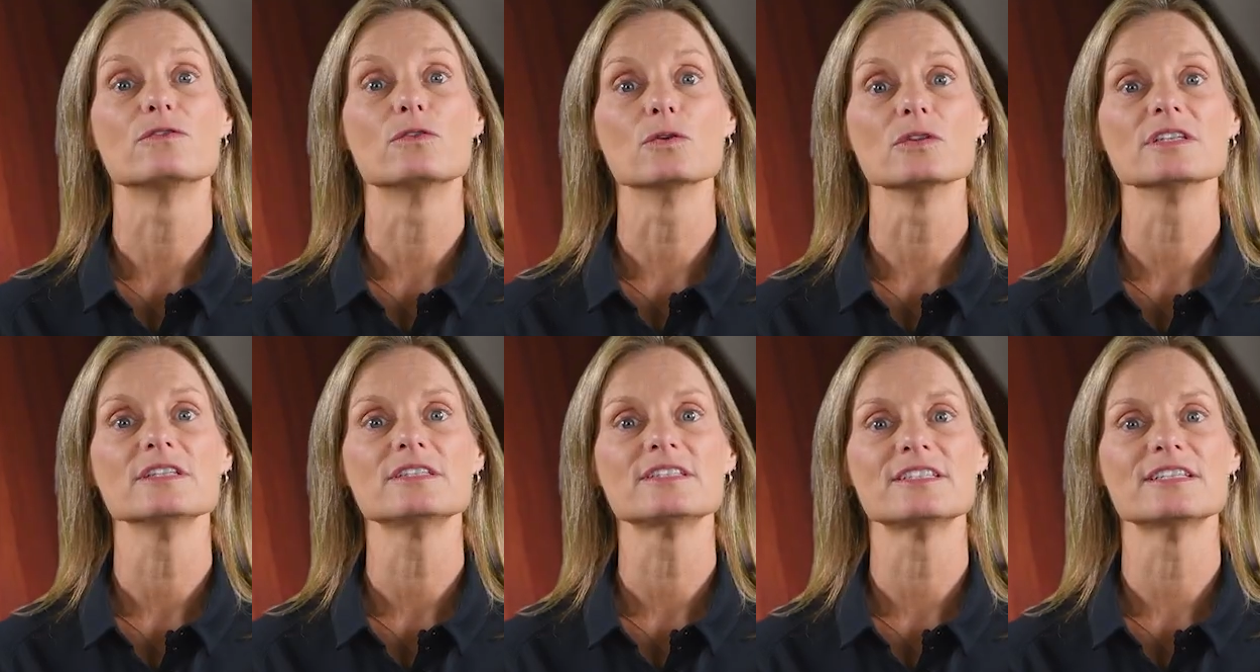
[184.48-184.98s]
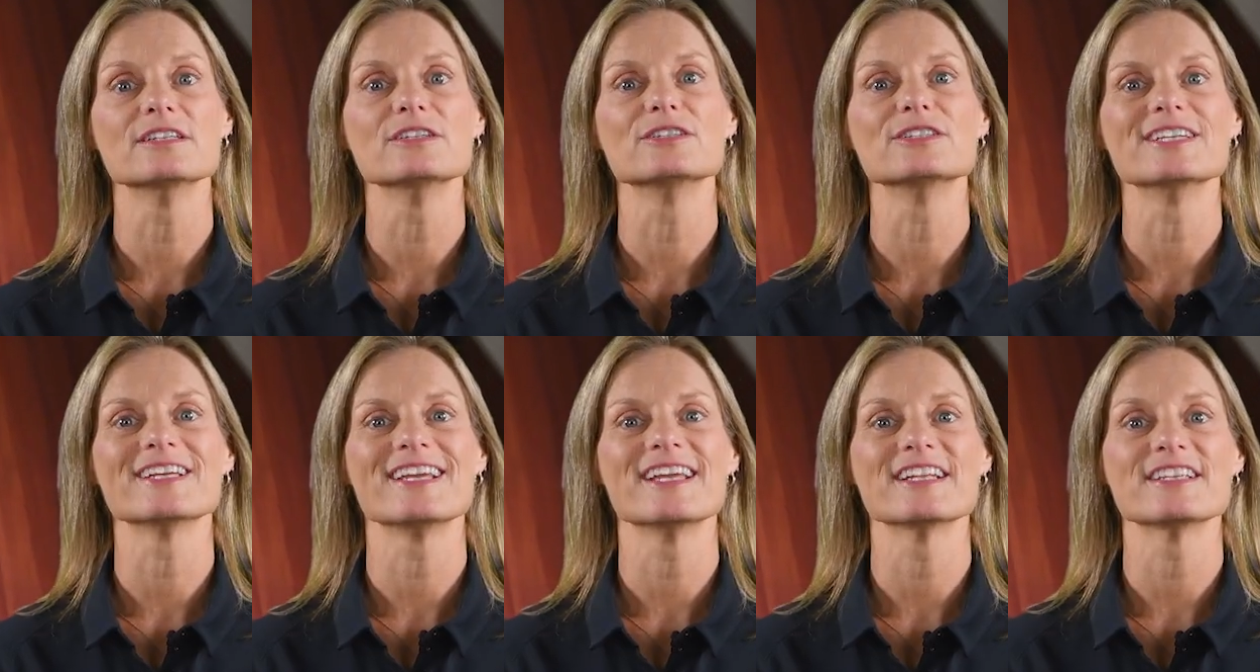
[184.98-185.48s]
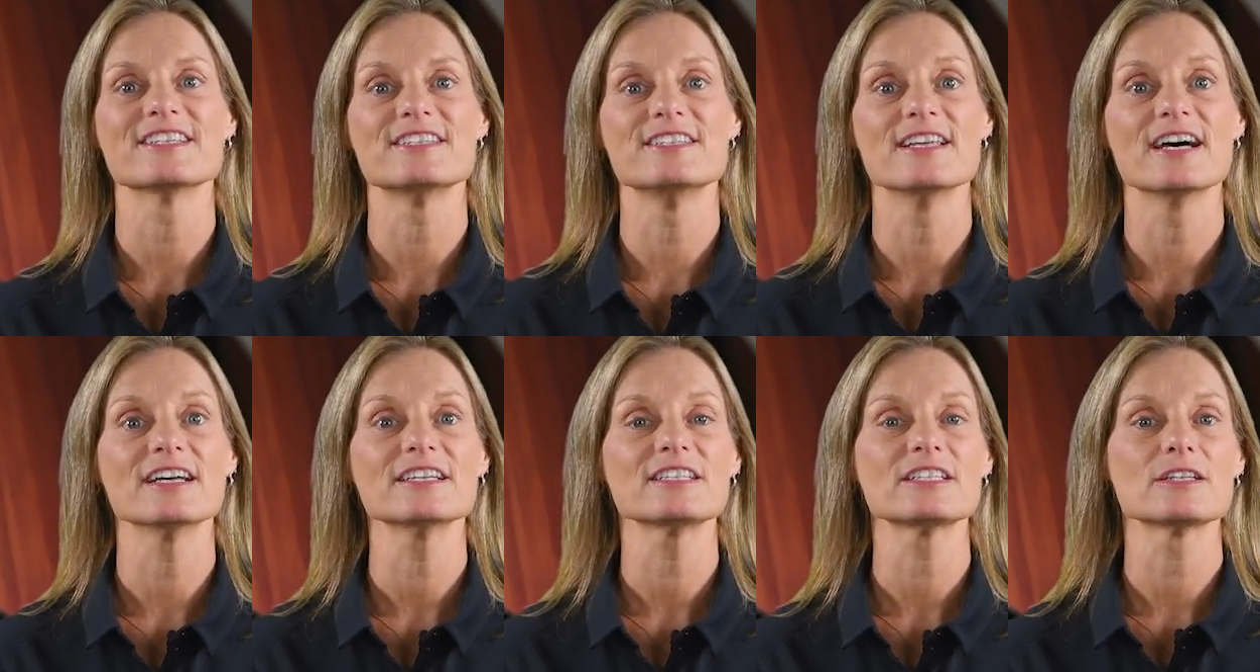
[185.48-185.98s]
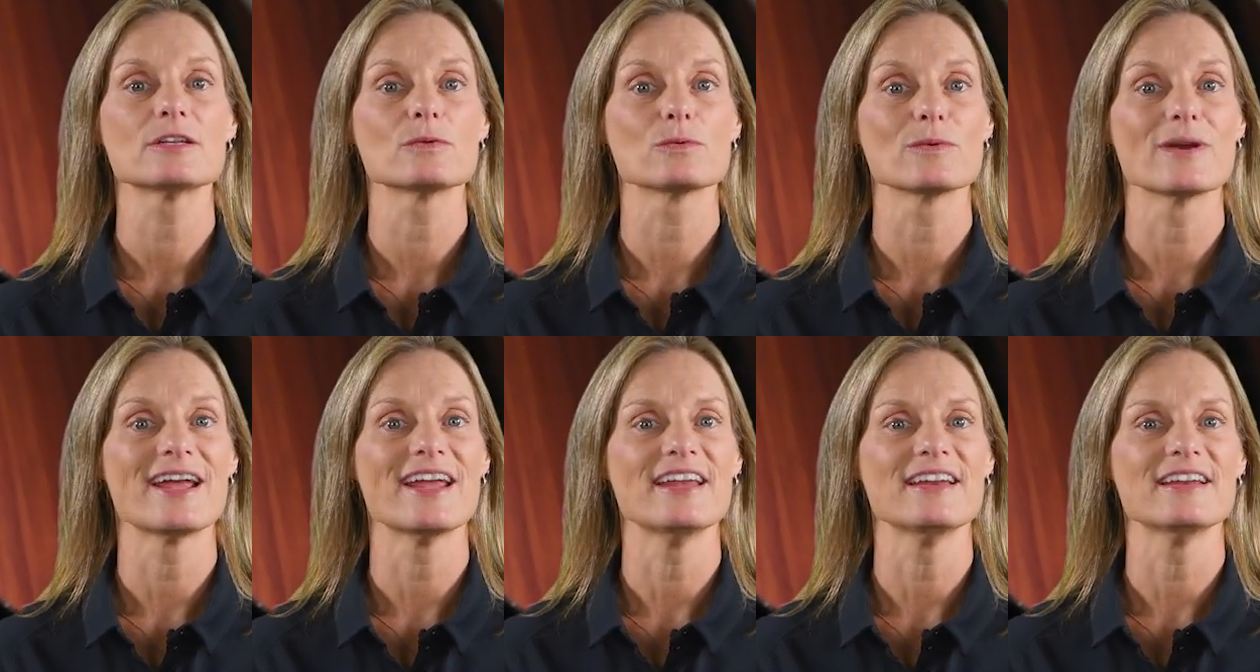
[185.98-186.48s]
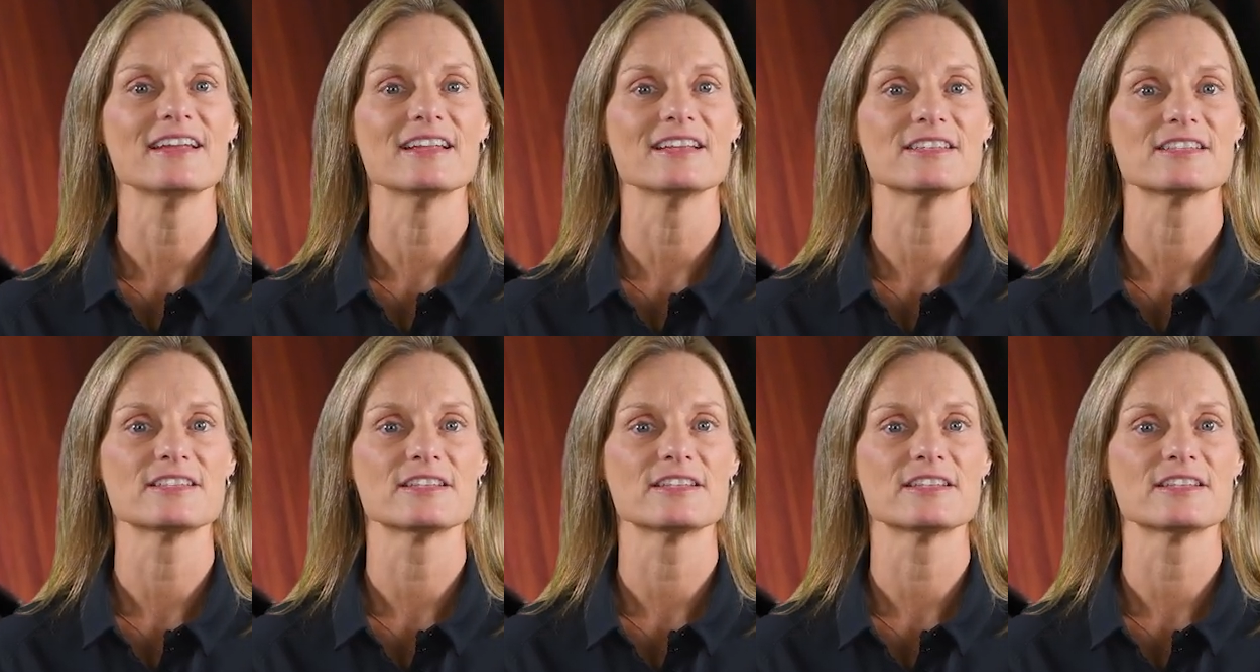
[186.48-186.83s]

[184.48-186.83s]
fully sealed against dust, rain, and